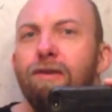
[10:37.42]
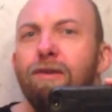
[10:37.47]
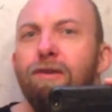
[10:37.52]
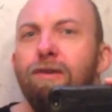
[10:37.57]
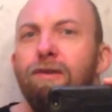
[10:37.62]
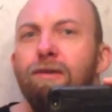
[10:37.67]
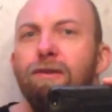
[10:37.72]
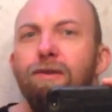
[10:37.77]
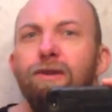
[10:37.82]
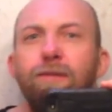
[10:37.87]

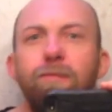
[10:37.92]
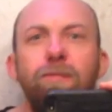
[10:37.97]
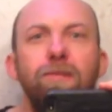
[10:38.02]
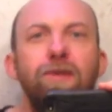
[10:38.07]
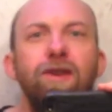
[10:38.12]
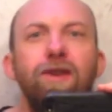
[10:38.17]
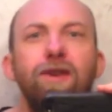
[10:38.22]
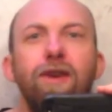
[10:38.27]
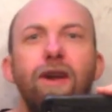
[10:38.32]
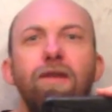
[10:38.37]
do some
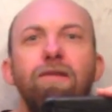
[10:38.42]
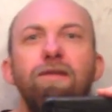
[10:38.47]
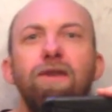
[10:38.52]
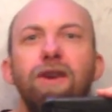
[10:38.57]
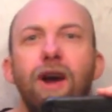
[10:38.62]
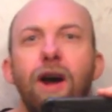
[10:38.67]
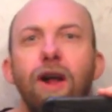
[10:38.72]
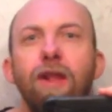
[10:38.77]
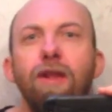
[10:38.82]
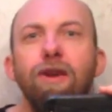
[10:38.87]

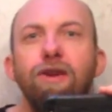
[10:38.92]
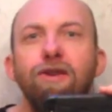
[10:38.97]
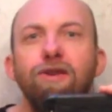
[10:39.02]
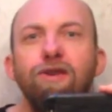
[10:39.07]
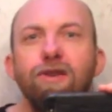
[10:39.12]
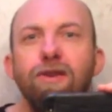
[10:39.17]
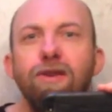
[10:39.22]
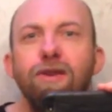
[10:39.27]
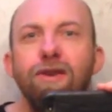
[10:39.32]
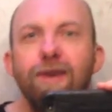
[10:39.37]

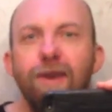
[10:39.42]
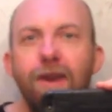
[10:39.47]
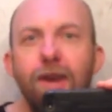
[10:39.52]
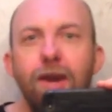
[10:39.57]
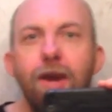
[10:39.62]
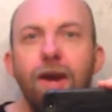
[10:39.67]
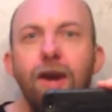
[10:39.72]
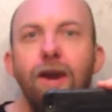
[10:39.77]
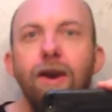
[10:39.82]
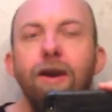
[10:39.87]
self-knowledge
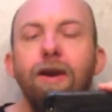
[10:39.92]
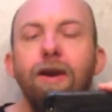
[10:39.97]
seeking.